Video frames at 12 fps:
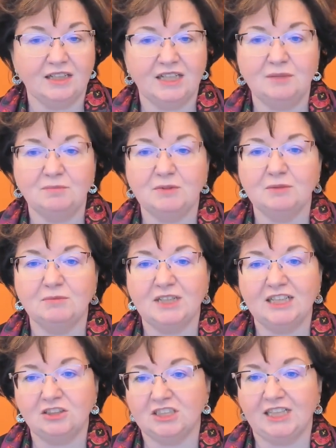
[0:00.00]
keep them
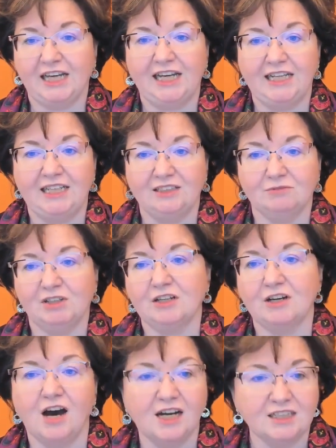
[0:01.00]
entertained
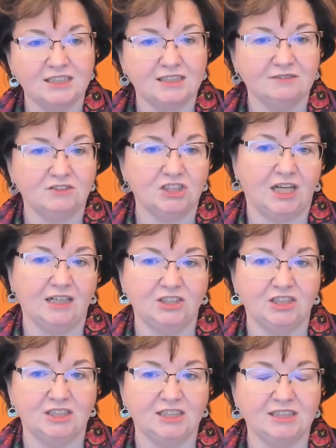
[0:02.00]
with cognitive
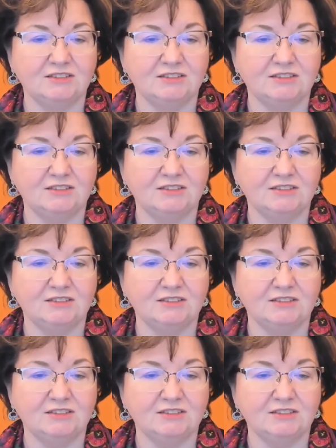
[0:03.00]
challenges.